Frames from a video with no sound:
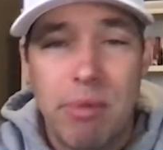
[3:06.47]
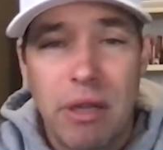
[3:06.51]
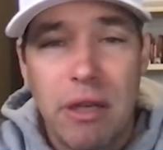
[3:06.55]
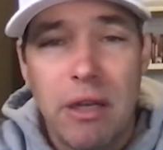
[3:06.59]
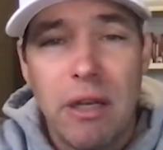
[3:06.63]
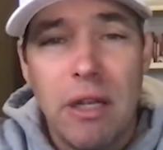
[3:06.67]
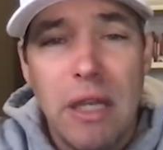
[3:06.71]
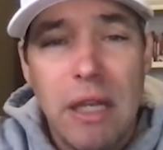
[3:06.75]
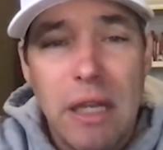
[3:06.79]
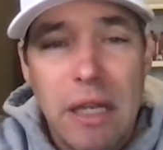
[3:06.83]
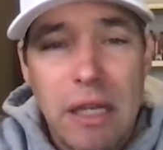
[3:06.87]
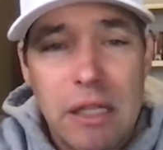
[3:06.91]

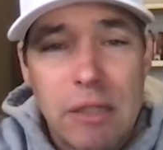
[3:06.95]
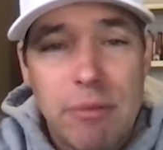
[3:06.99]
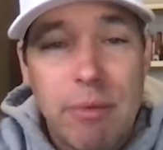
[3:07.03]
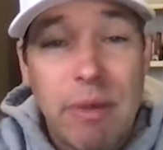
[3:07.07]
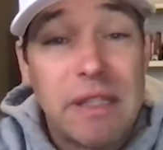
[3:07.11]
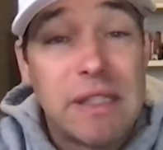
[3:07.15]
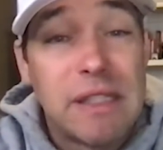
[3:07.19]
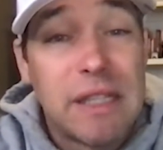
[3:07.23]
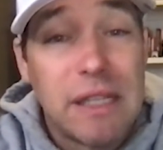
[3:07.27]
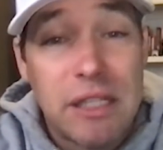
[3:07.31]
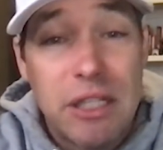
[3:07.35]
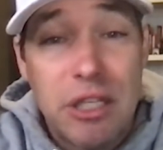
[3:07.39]
but
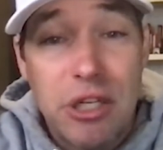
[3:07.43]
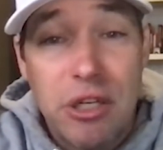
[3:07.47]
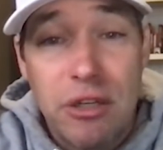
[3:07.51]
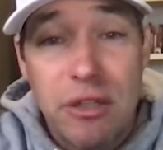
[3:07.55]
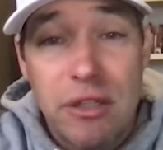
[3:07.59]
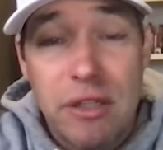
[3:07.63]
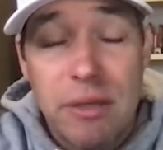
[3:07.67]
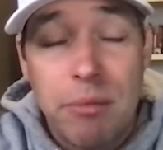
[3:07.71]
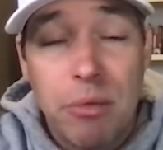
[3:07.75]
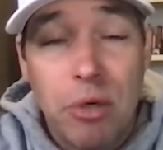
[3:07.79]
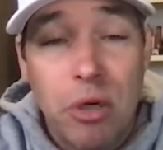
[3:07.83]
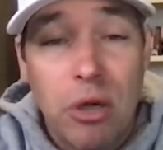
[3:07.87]
spent 6
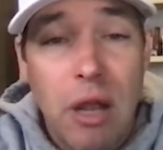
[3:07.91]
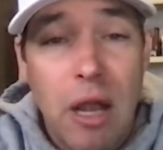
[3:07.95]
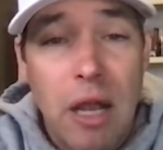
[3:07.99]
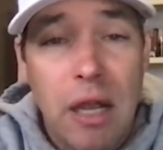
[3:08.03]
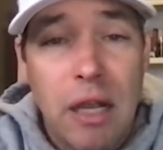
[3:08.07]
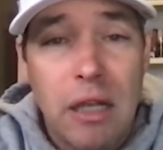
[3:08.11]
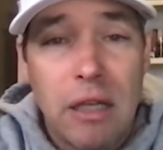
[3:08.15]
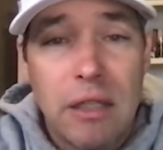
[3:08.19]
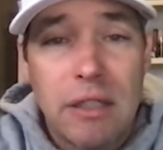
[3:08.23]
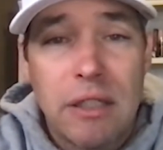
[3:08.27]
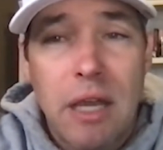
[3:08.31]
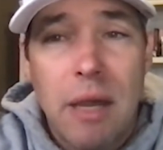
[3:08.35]
years in
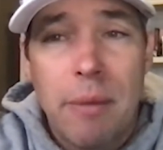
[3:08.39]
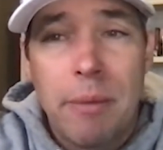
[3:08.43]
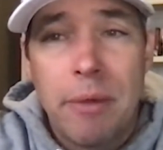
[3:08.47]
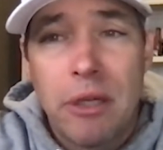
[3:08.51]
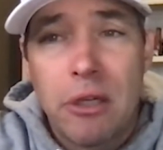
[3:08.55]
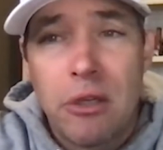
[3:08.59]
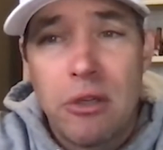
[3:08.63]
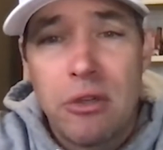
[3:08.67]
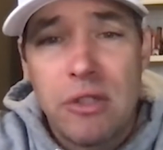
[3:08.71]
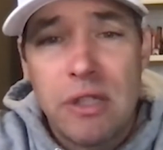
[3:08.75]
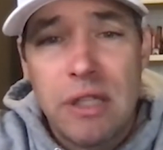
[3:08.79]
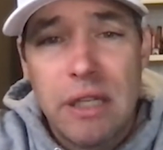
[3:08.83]
Moraga, Tommy
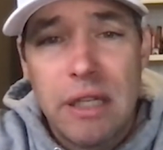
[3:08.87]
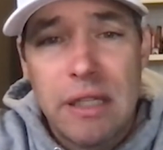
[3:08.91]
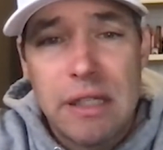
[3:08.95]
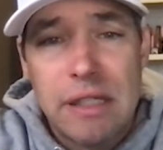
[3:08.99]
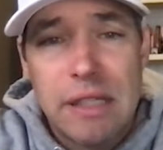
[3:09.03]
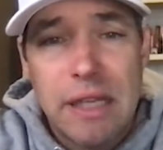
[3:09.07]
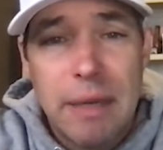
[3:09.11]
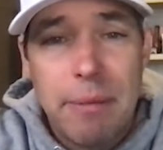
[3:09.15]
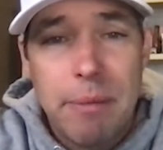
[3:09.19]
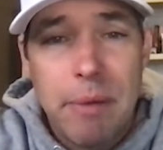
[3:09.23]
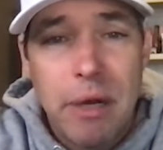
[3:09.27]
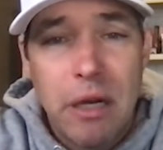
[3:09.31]
Cousy at St.